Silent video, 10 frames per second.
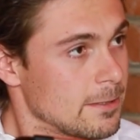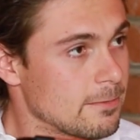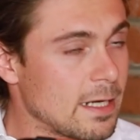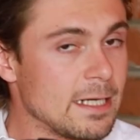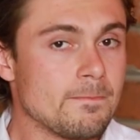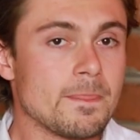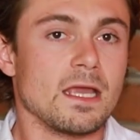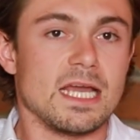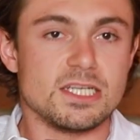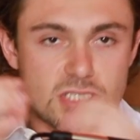Right?
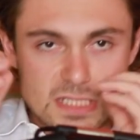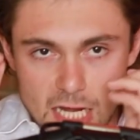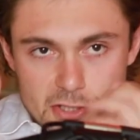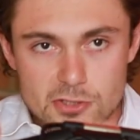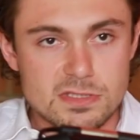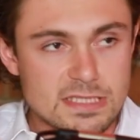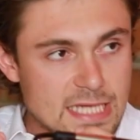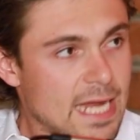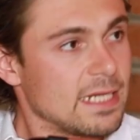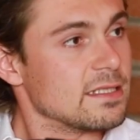It's just
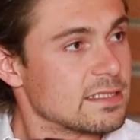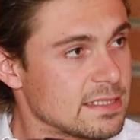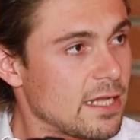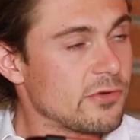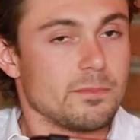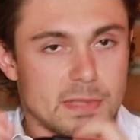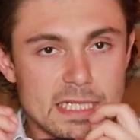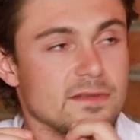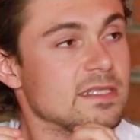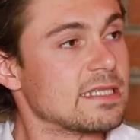understanding the seller and
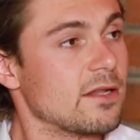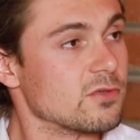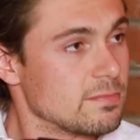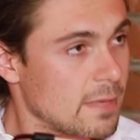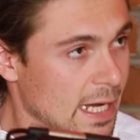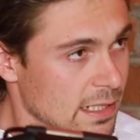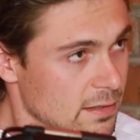being in the seller's mind.